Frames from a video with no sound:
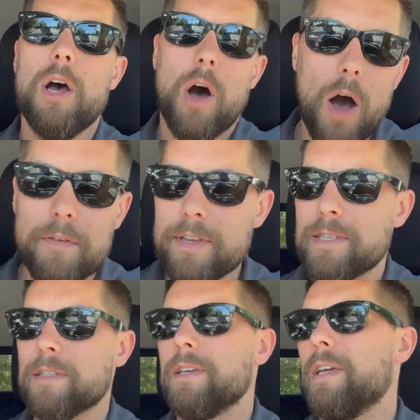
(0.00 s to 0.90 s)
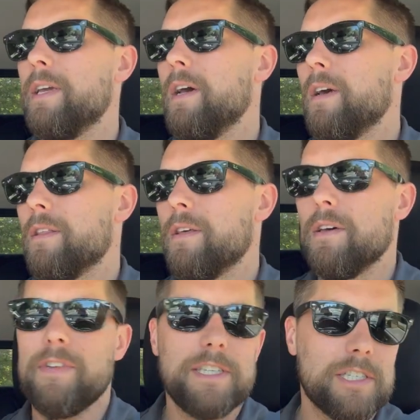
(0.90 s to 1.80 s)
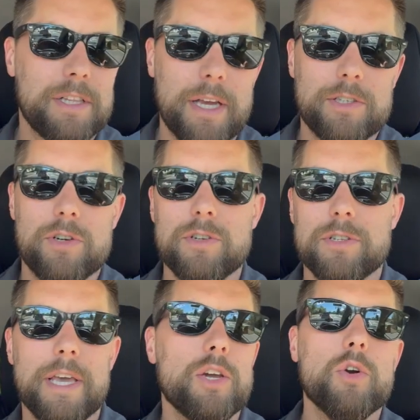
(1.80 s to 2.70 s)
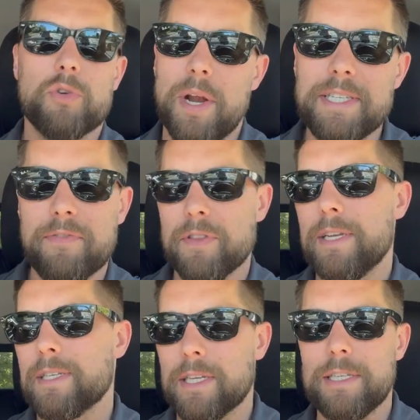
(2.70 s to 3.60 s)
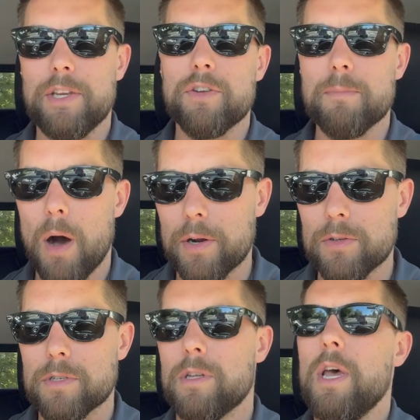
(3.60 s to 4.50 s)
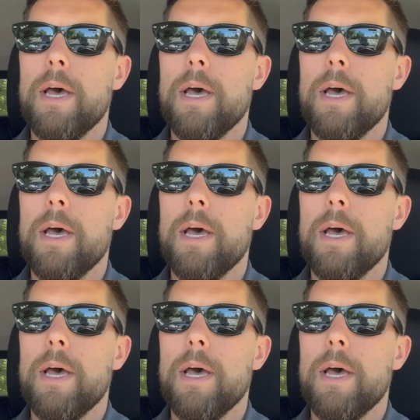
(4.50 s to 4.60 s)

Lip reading: obviously the vintage collectors, they go crazy for the discontinued models.